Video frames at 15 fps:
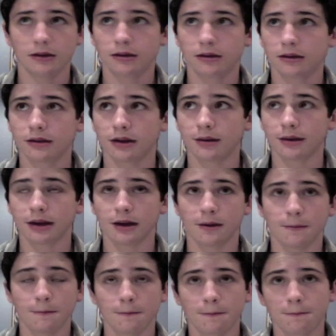There we go.
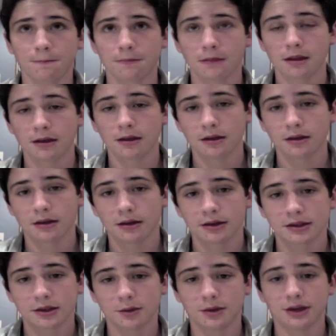
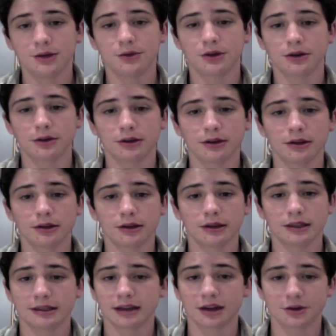So when you turn the
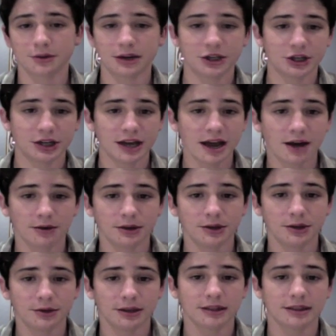saturation down, you
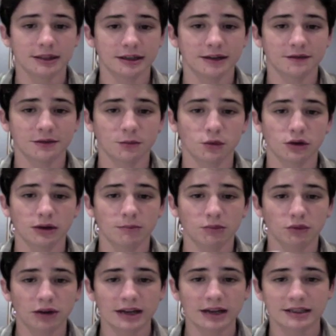can see it gives a more
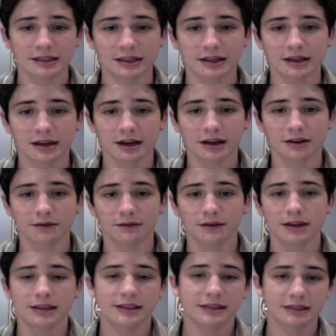depressing, kind of
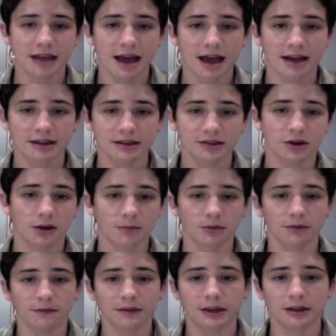sad, somber
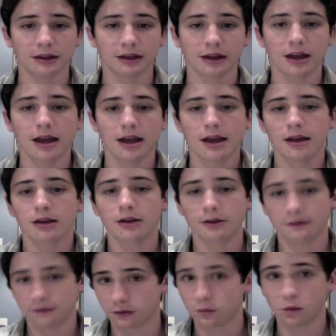feeling. Good
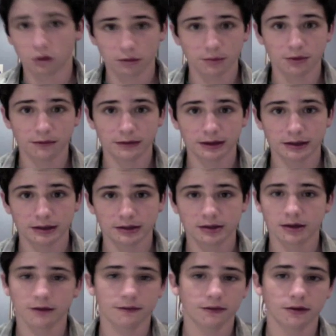for war movies,
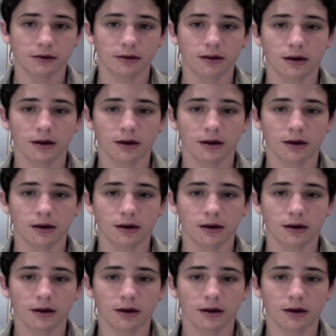good for